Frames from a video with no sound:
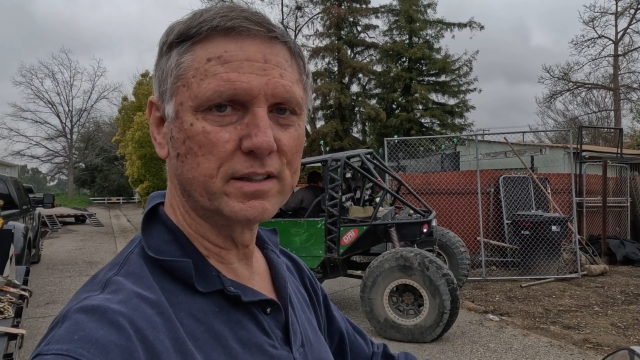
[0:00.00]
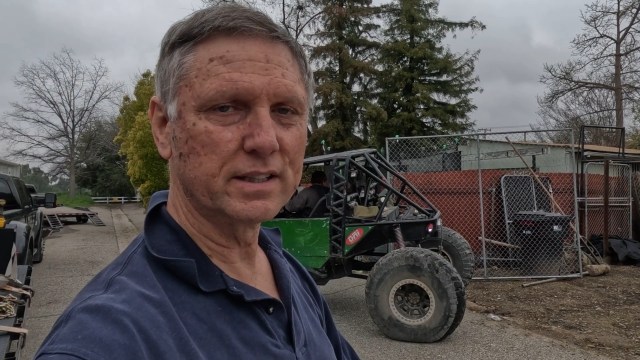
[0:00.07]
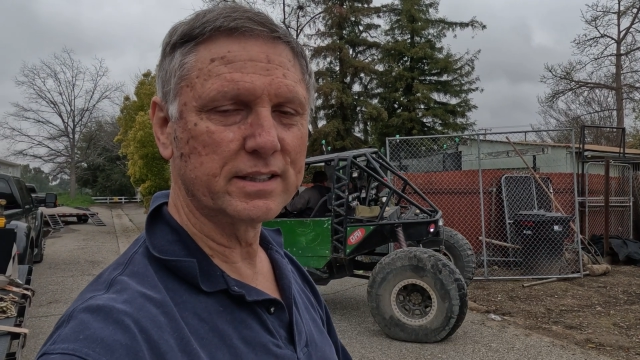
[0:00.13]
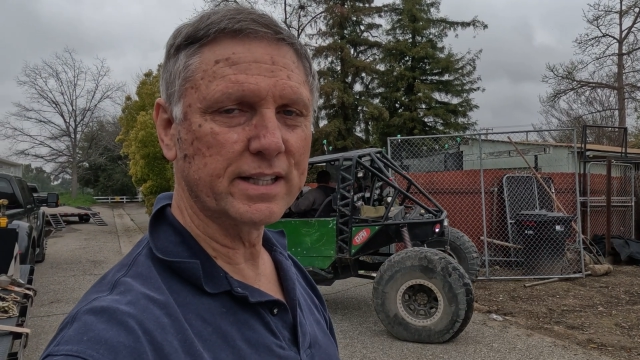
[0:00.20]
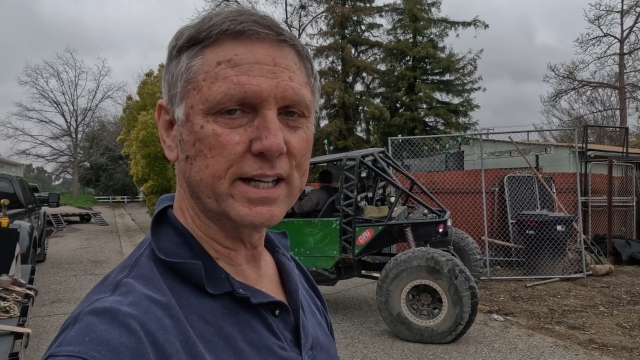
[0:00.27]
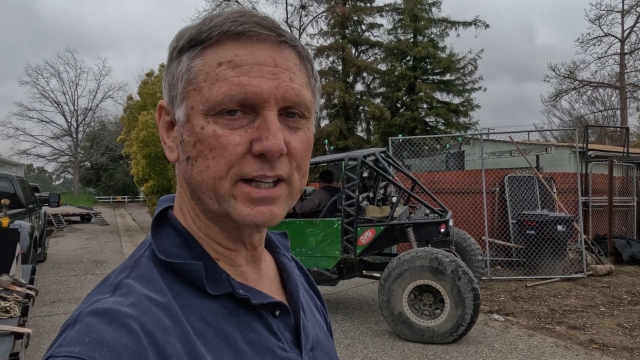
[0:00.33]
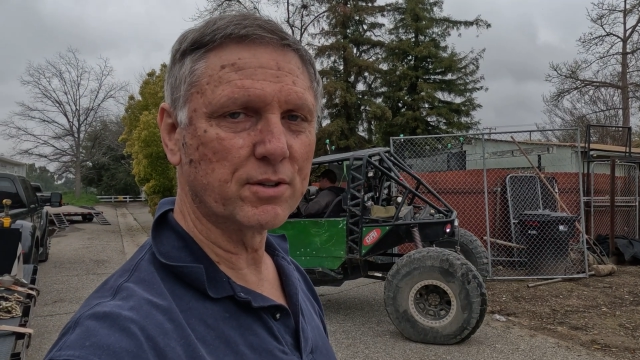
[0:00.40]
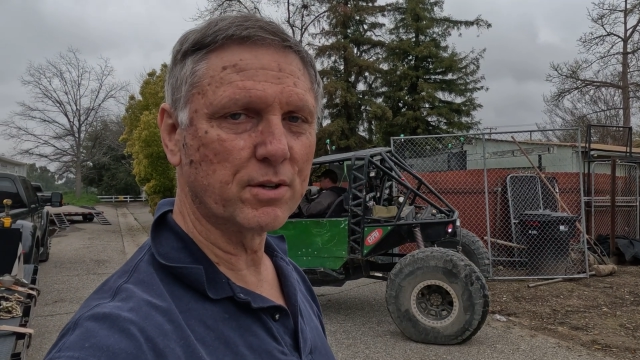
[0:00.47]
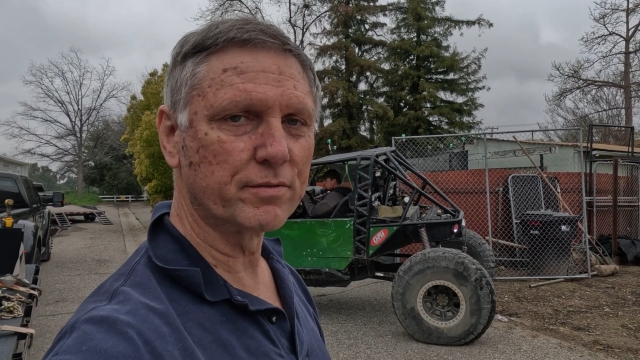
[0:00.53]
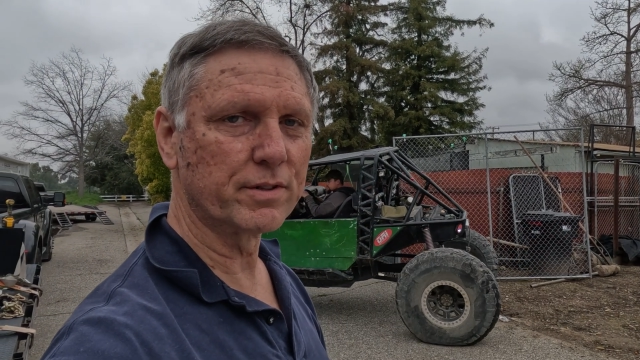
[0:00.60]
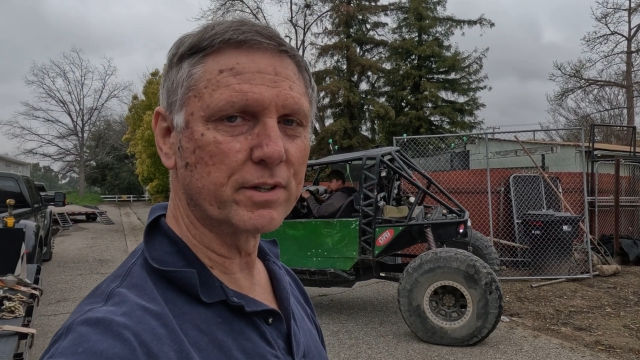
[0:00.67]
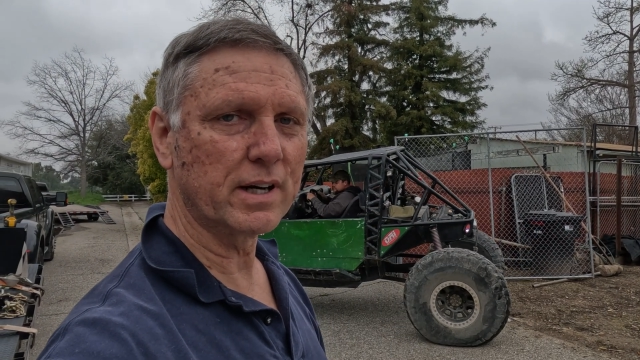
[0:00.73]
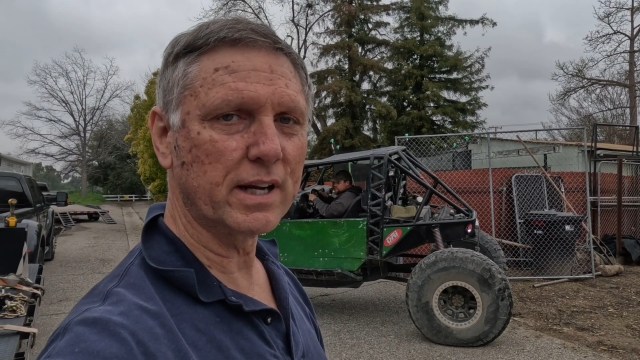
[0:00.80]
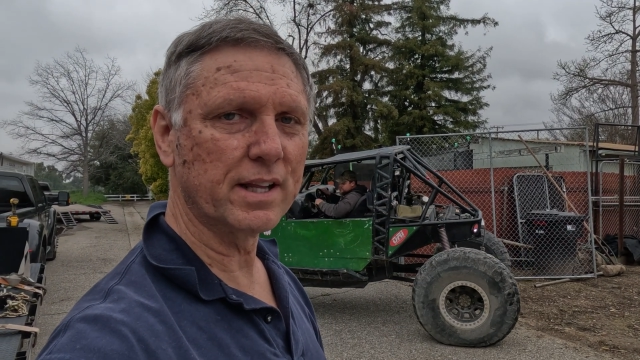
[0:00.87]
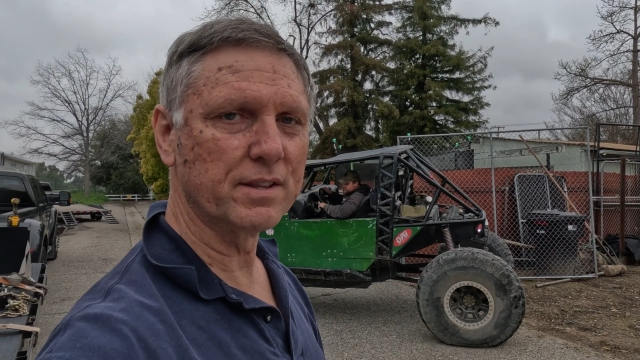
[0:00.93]
container
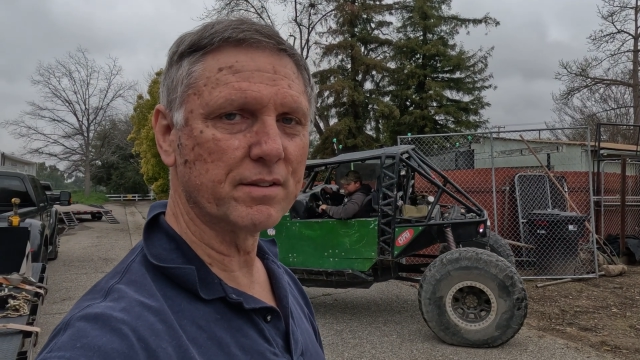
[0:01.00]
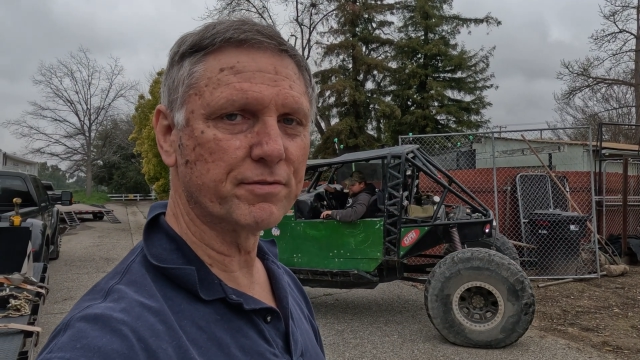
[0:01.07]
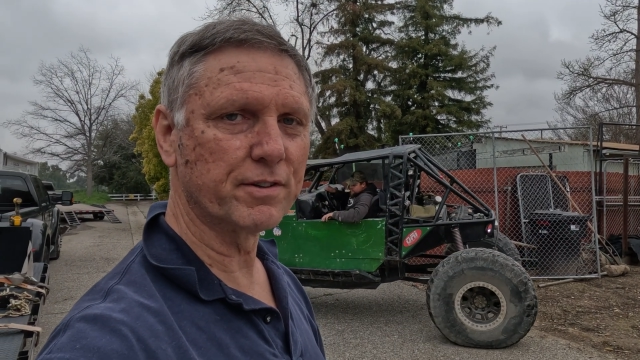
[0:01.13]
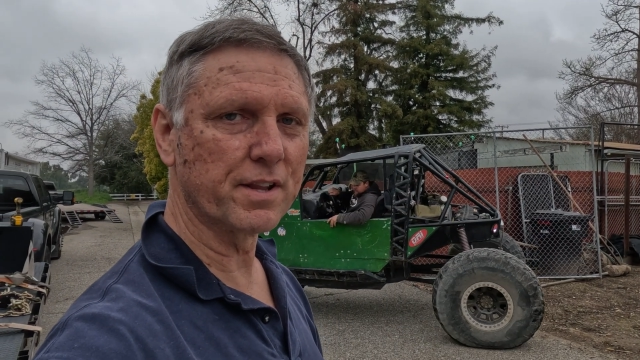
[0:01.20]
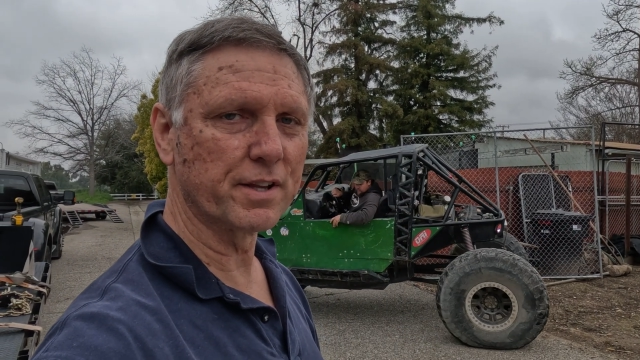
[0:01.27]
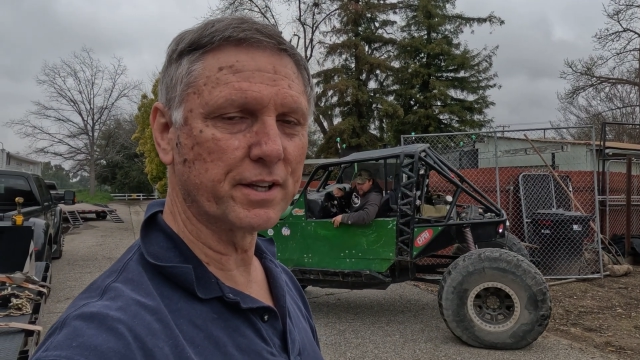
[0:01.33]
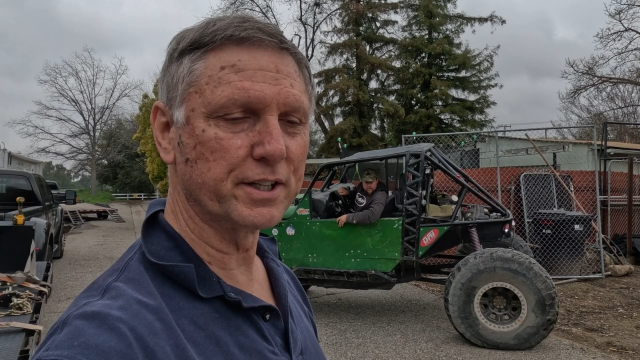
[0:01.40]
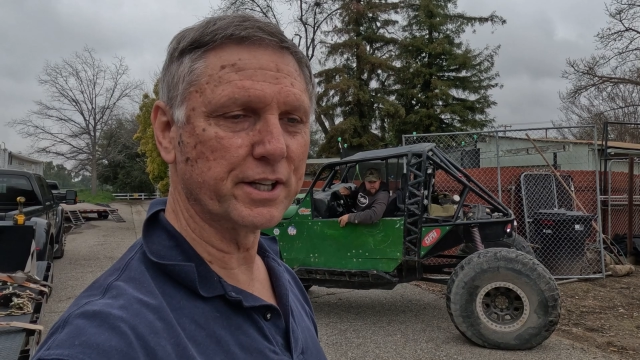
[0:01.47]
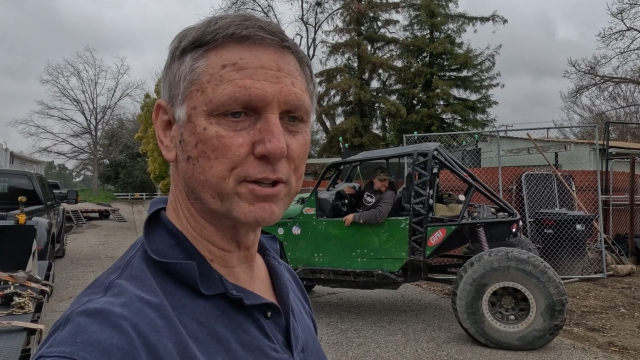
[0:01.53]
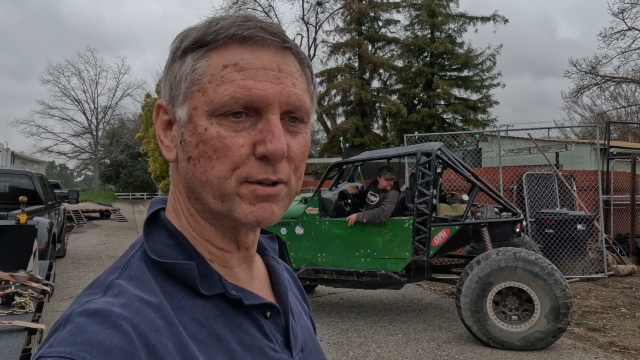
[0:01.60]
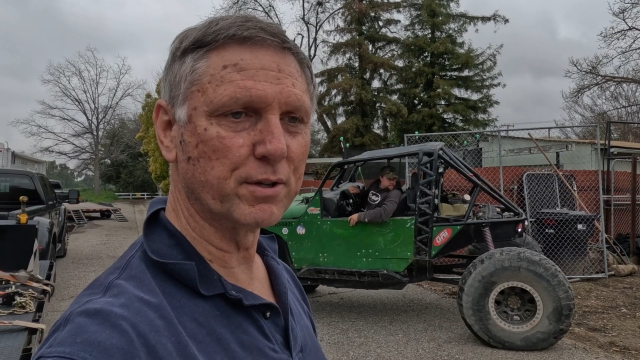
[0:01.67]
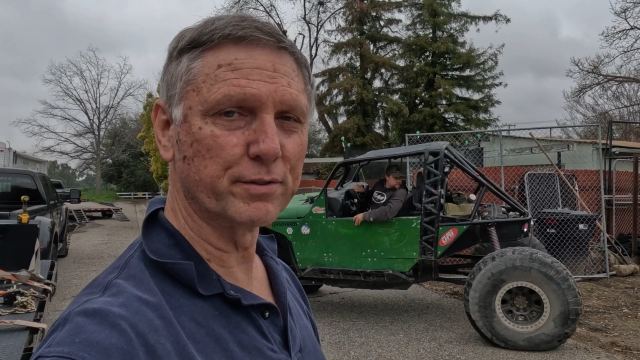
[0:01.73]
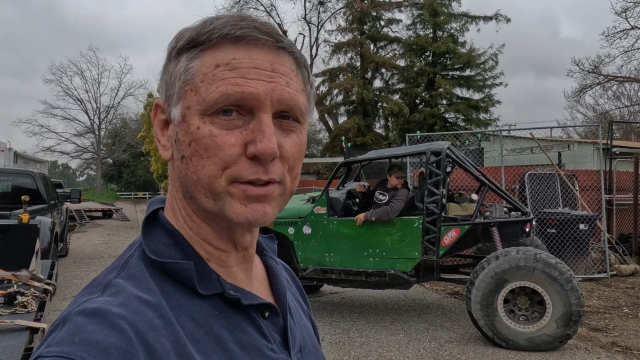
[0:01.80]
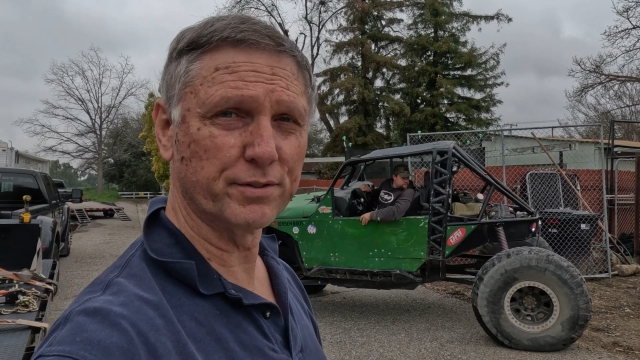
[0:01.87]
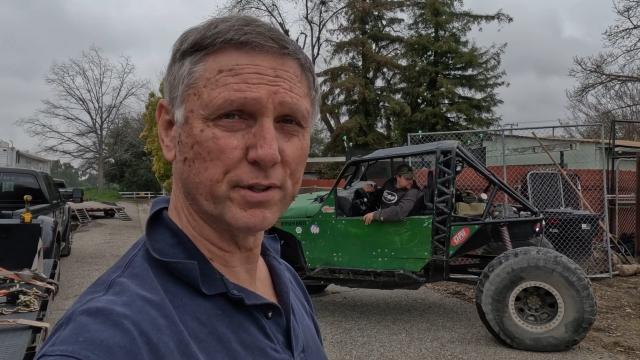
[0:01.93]
over and the front of the container
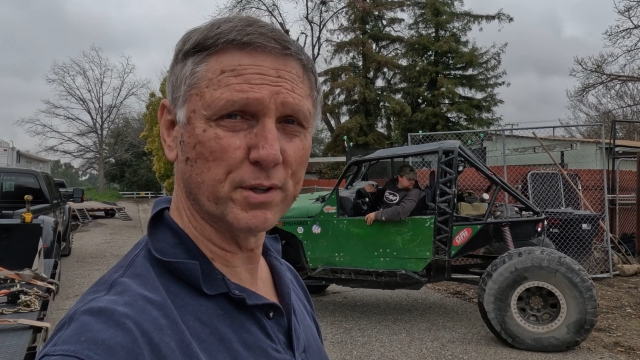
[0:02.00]
over,